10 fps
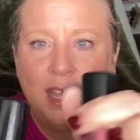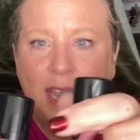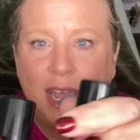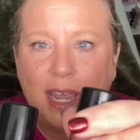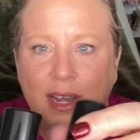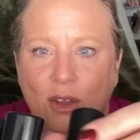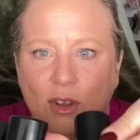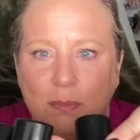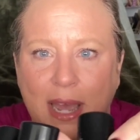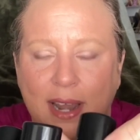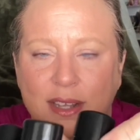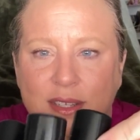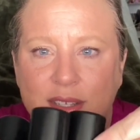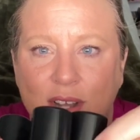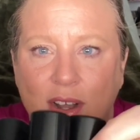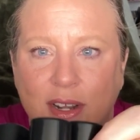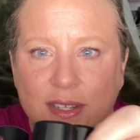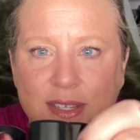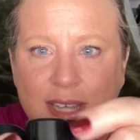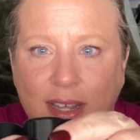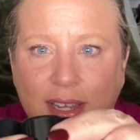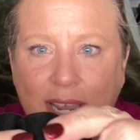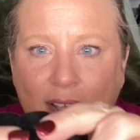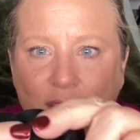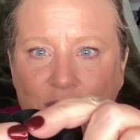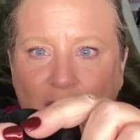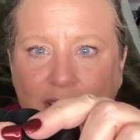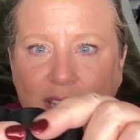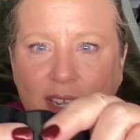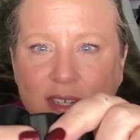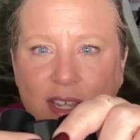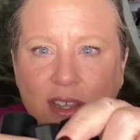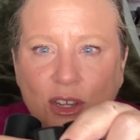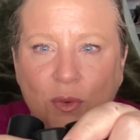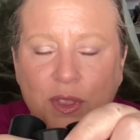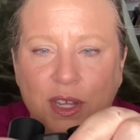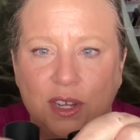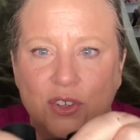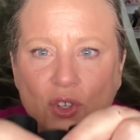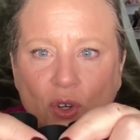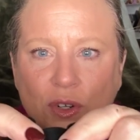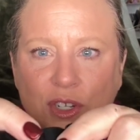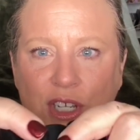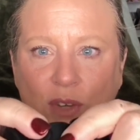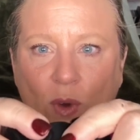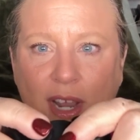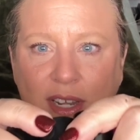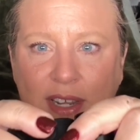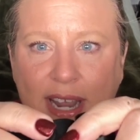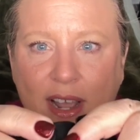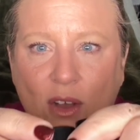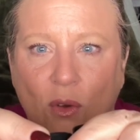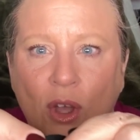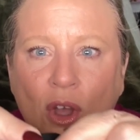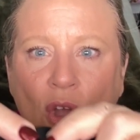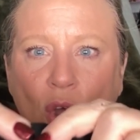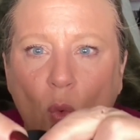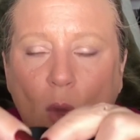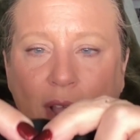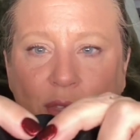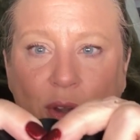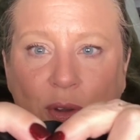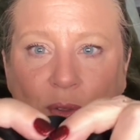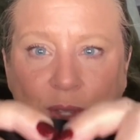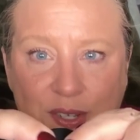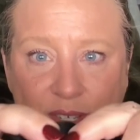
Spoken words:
and going back in stock and selling out. So I can't tell you with any certainty right now whether this